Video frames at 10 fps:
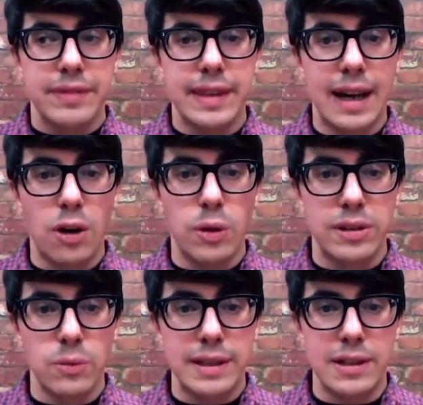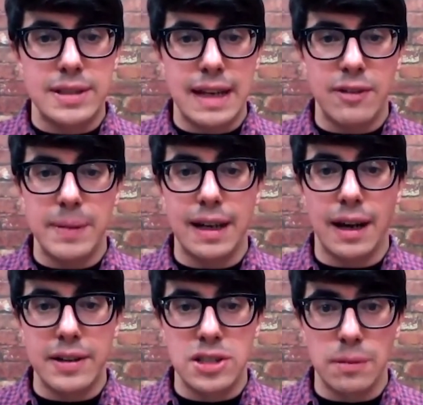Now with Windows 7 being
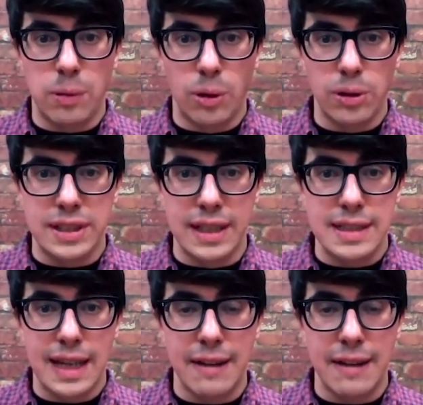unsupported,